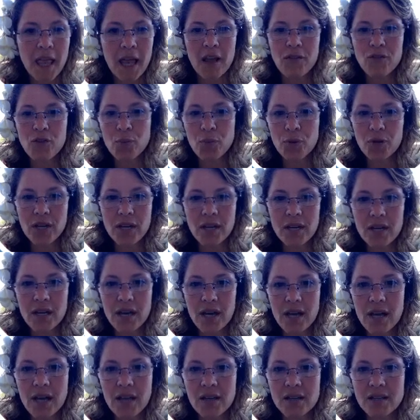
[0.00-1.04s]
if you put in
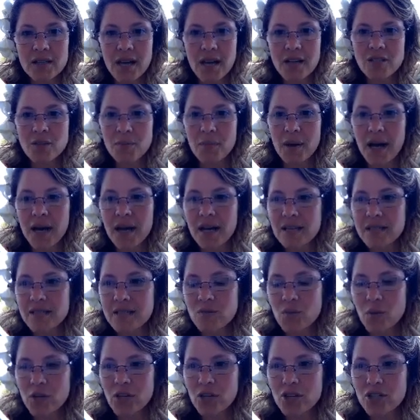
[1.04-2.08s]
Dr. Boz
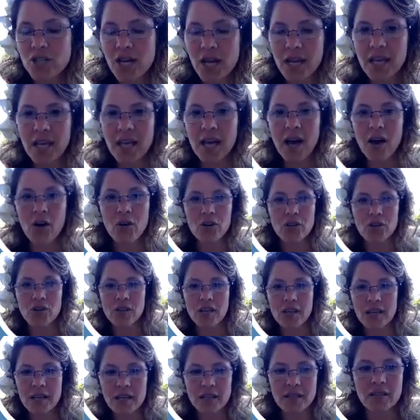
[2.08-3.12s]
when you're checking out, you
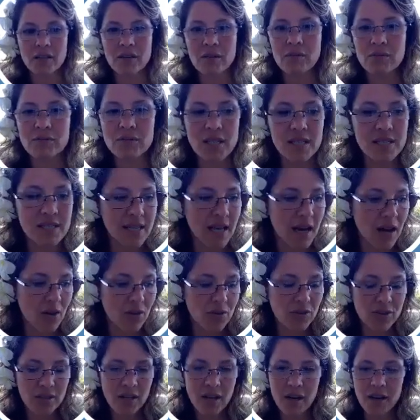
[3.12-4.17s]
can get a little
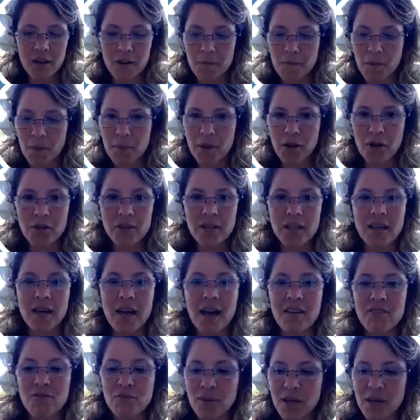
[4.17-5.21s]
discount. Apparently I've